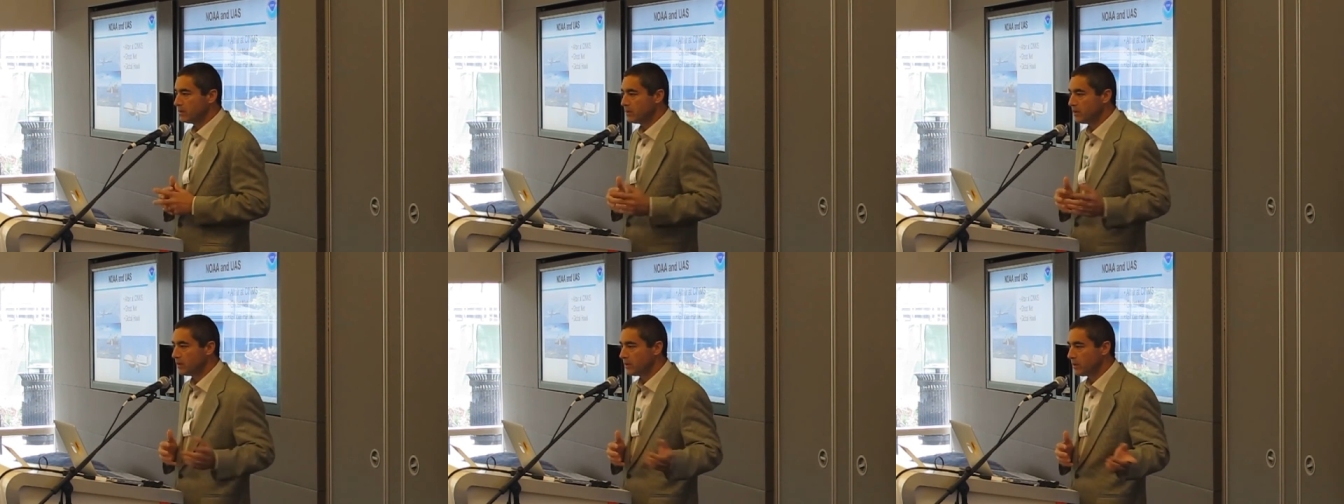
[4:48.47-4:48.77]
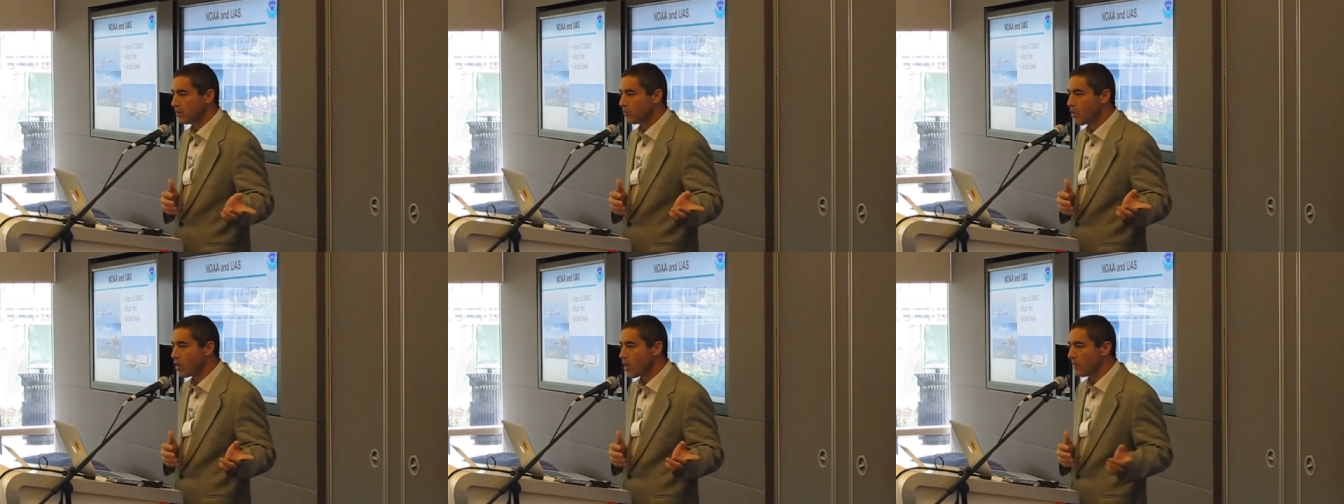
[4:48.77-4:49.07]
in
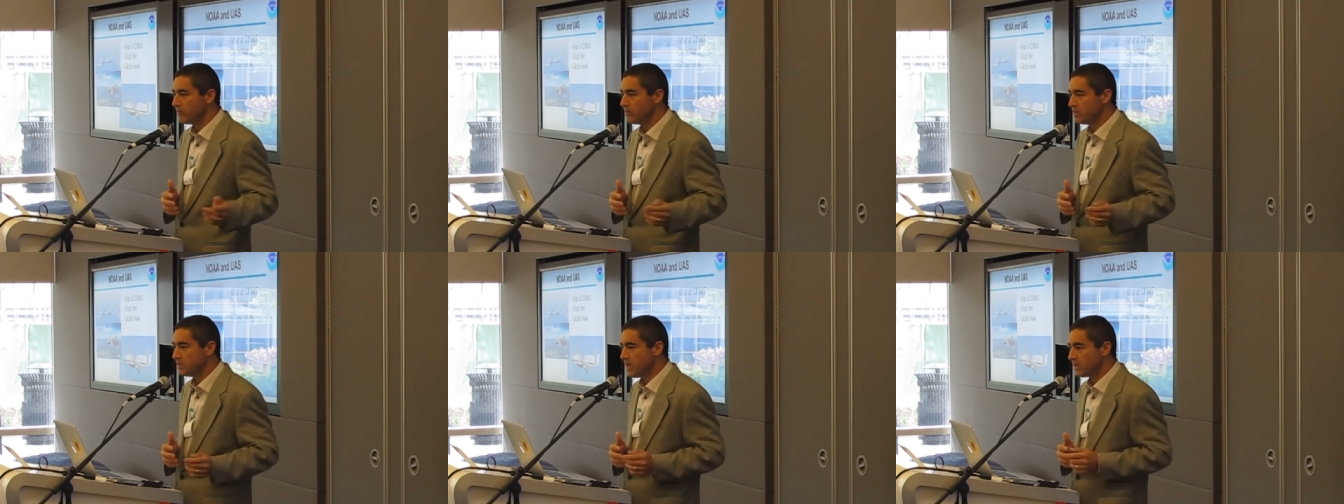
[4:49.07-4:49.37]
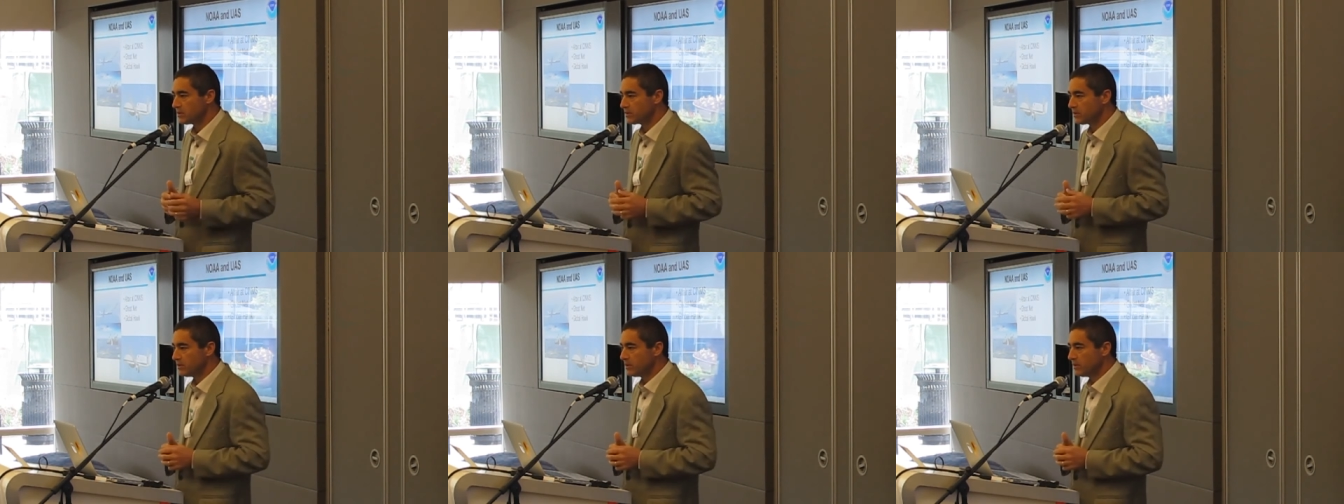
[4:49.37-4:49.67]
the Mojave
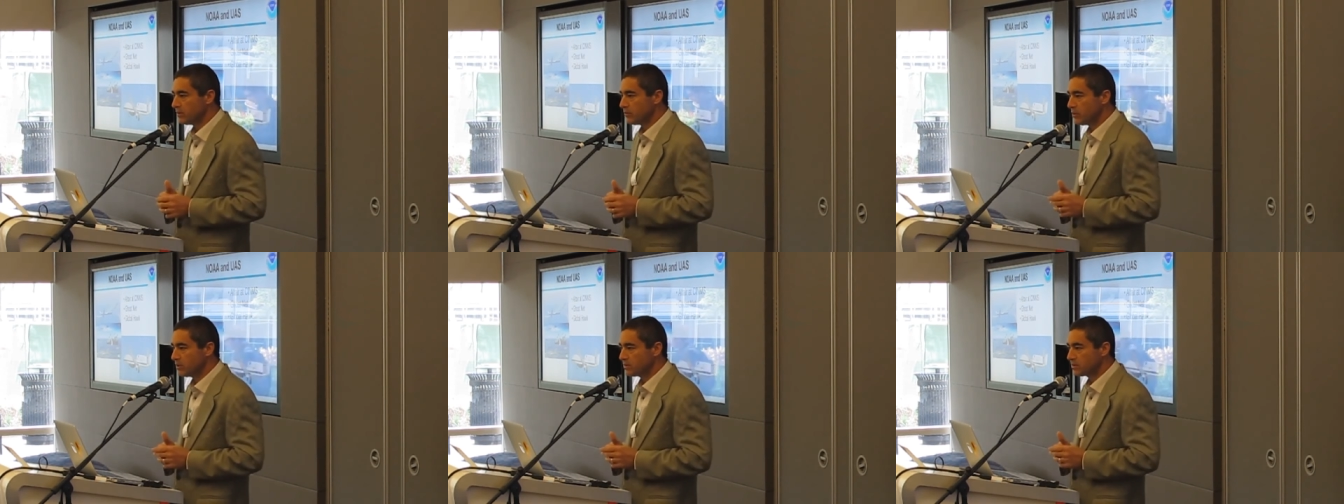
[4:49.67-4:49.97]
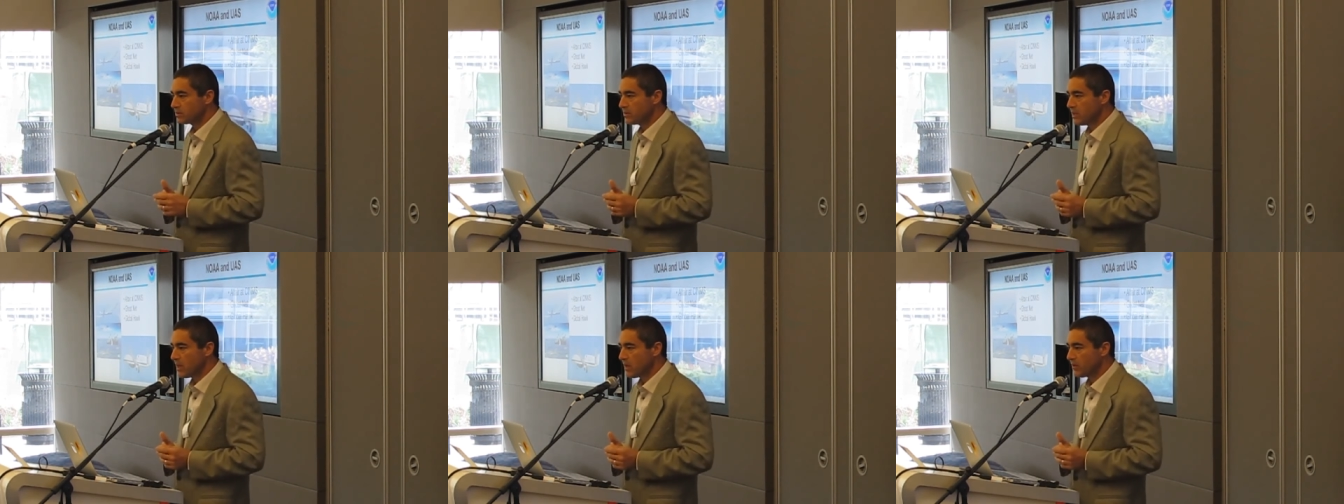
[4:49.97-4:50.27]
Desert at
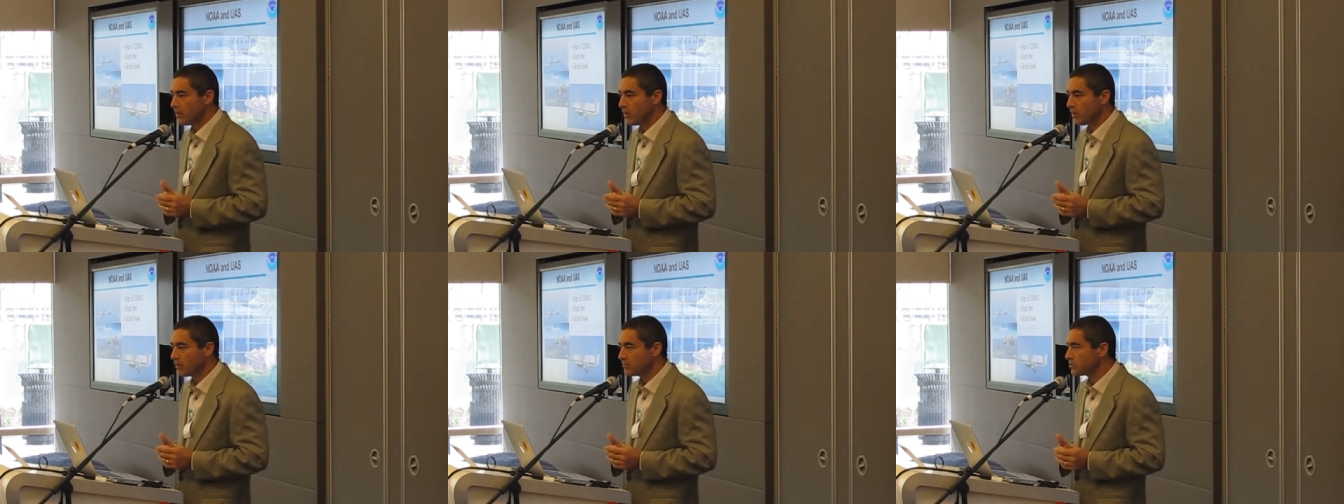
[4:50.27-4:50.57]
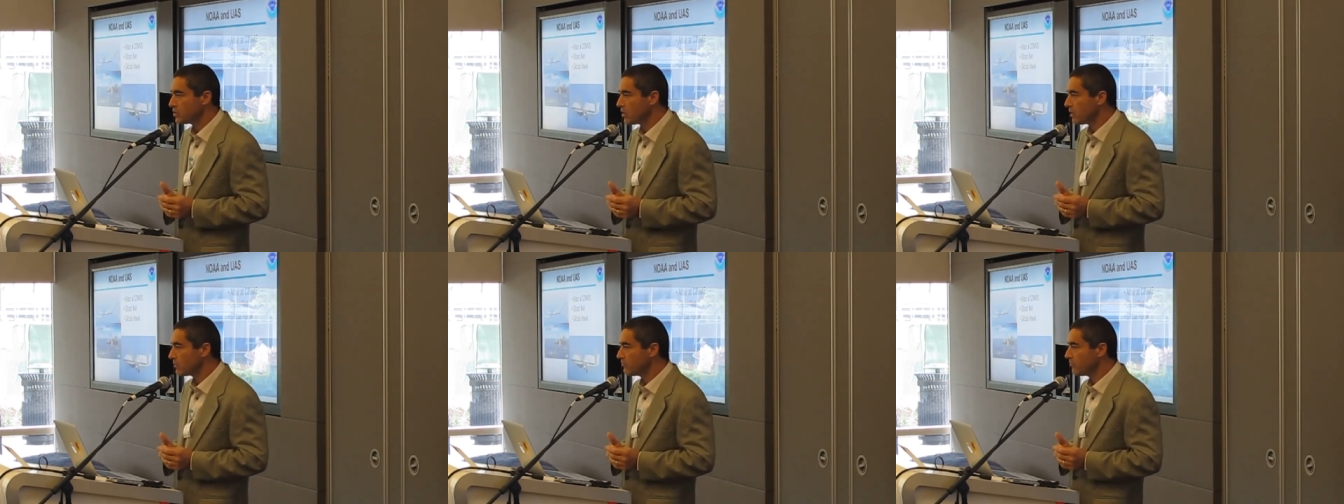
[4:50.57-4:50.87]
what's now the
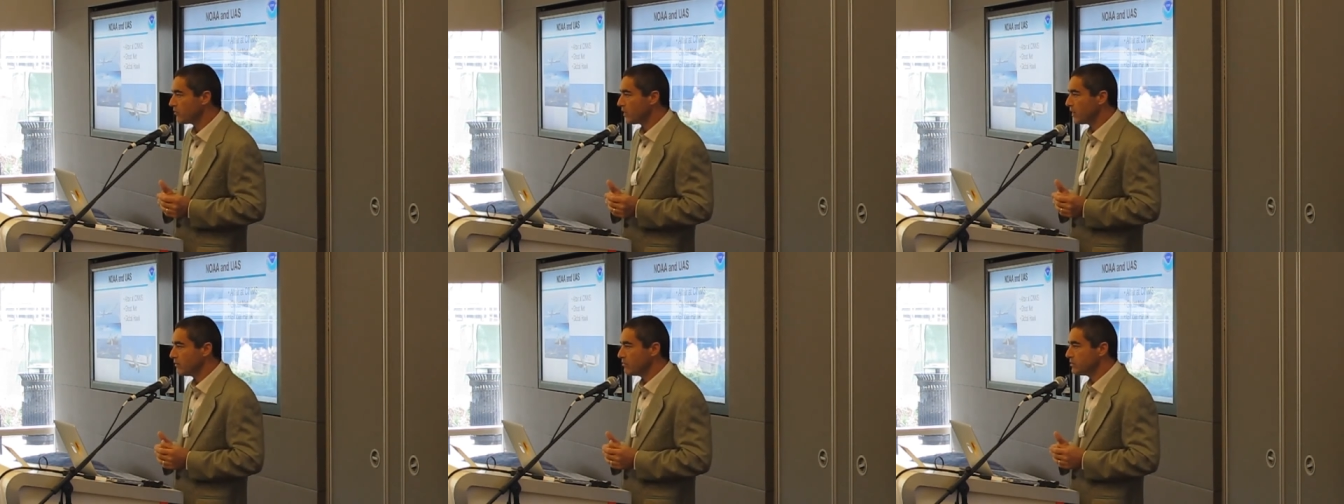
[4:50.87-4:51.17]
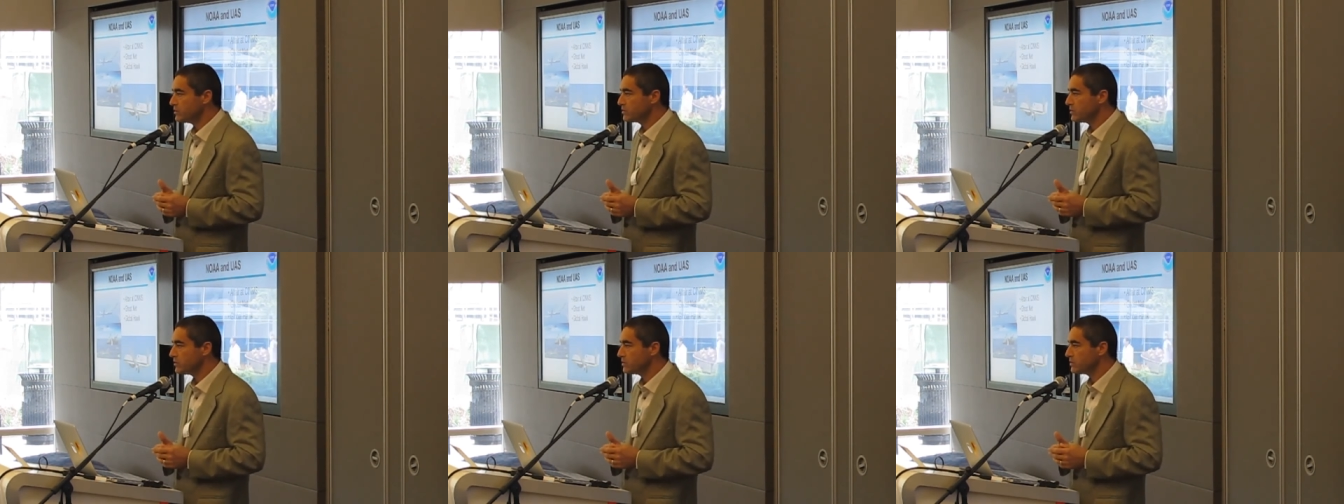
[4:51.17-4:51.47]
Armstrong Flight
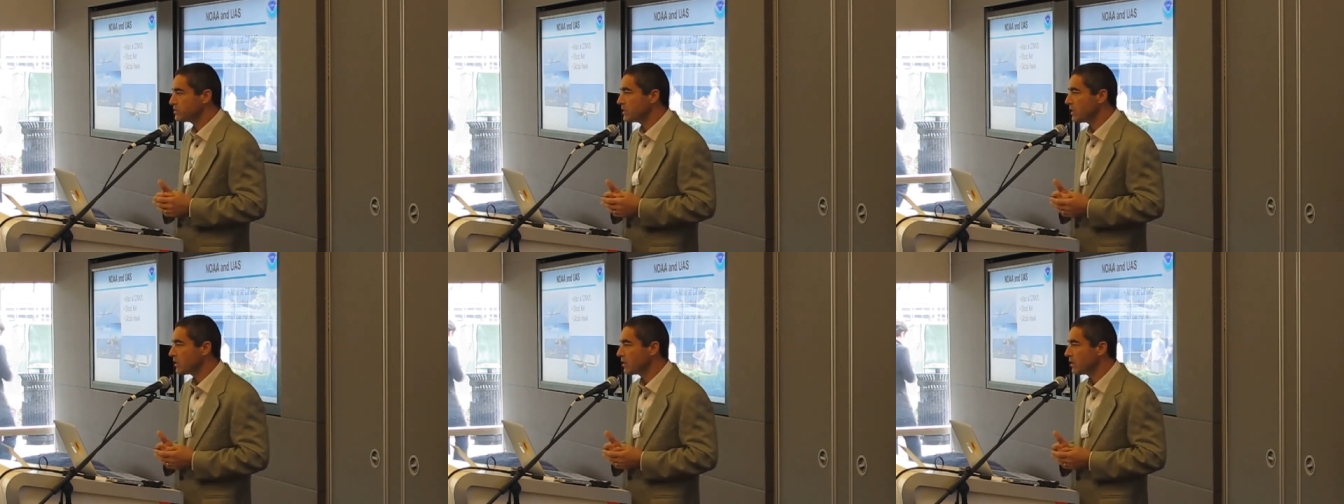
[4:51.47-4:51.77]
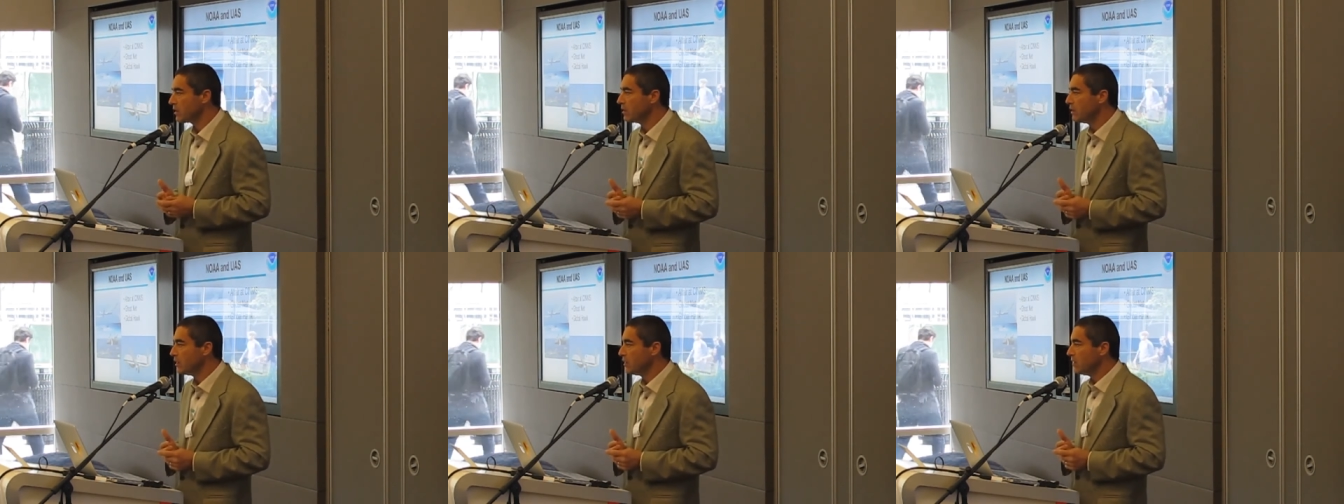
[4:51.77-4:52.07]
Research Center.